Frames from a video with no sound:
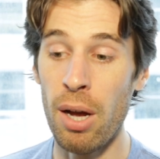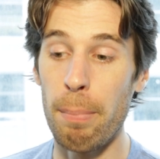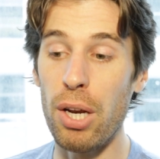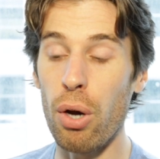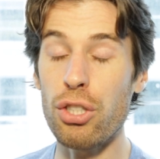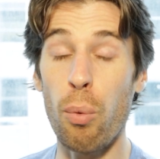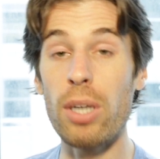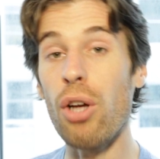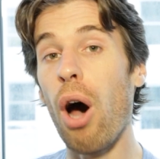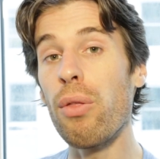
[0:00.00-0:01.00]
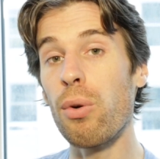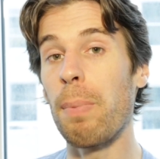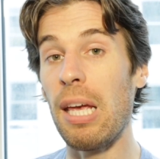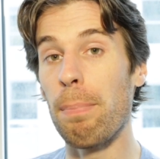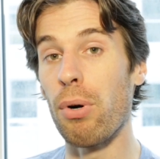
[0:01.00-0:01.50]
but he also wants other
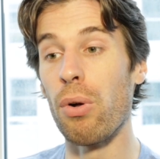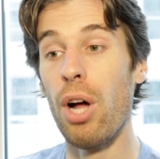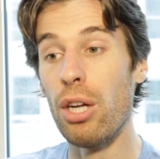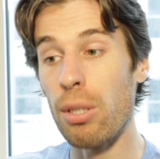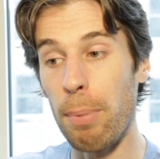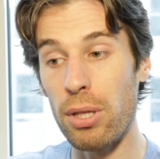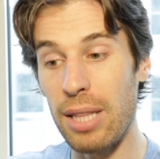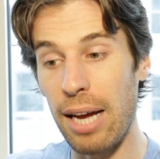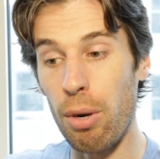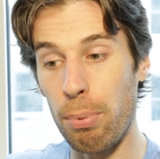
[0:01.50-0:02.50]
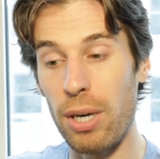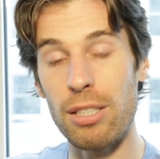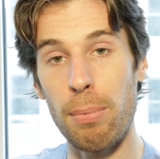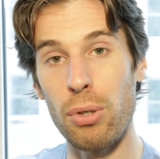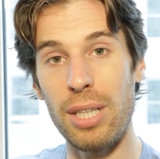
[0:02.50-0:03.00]
people to put their
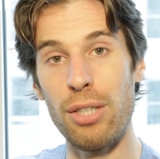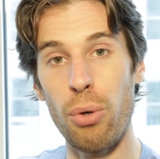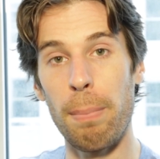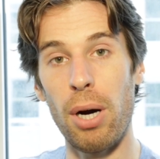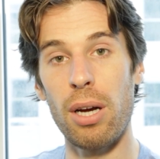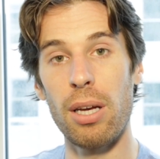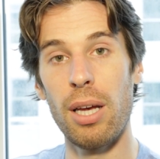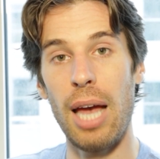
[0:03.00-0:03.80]
principles into a book.